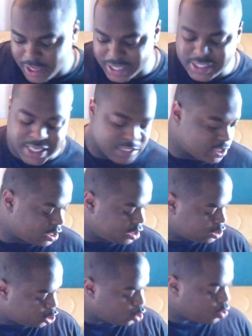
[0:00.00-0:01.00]
let's get to the
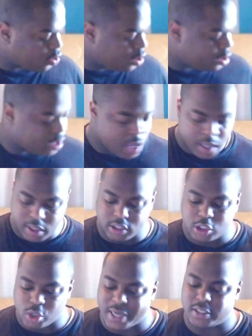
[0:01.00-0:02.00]
jewel, the
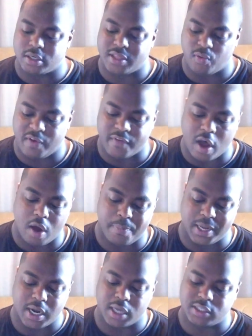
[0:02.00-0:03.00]
treasure that we've all
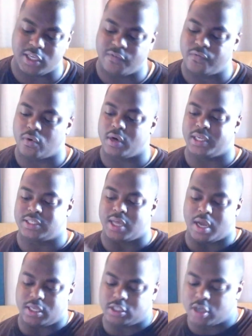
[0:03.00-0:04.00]
been hunting for is the
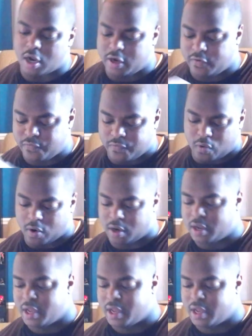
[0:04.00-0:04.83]
Uncharted 4